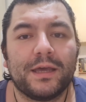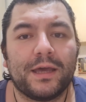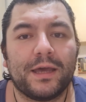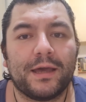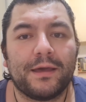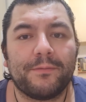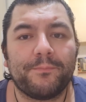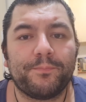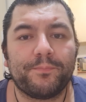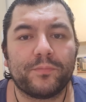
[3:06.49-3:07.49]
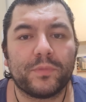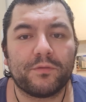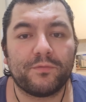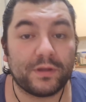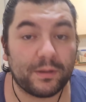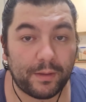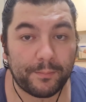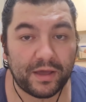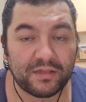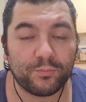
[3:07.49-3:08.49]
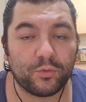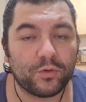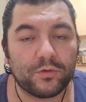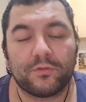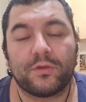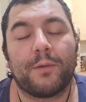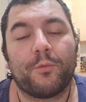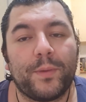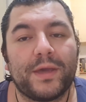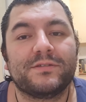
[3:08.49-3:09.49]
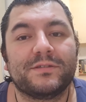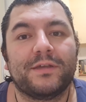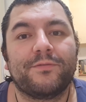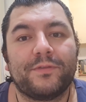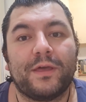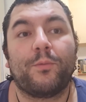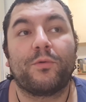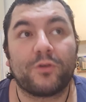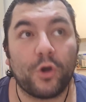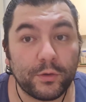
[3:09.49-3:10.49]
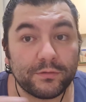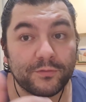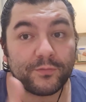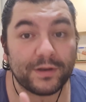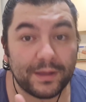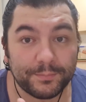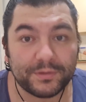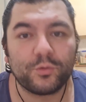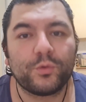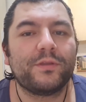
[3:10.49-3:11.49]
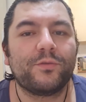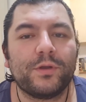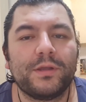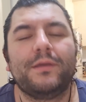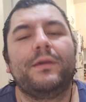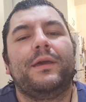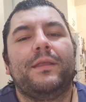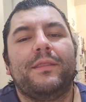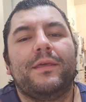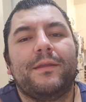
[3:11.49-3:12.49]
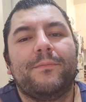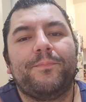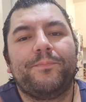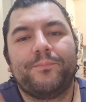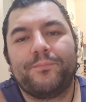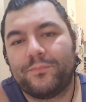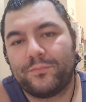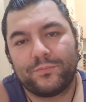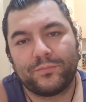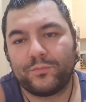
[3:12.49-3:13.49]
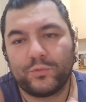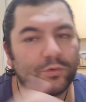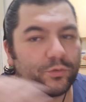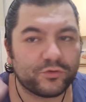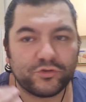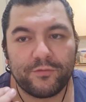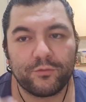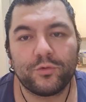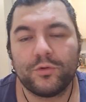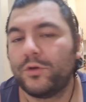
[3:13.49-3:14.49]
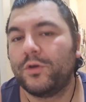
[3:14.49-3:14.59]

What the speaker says: Filling up my passport, there's a couple of pages left that was going to fill up in 2020, and then we couldn't travel.